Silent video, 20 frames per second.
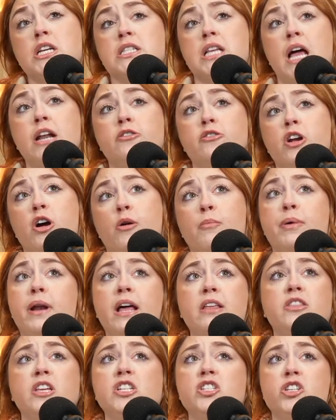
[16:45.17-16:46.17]
I don't know, but I
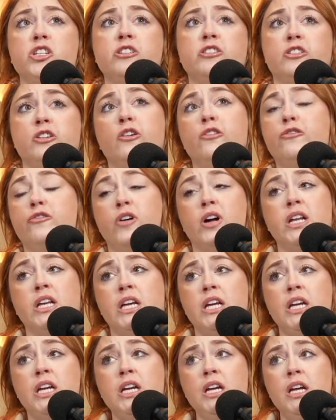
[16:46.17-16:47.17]
think she's so
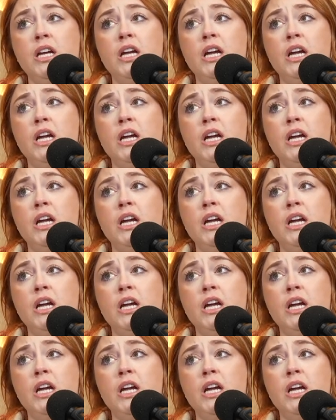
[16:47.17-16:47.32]
funny.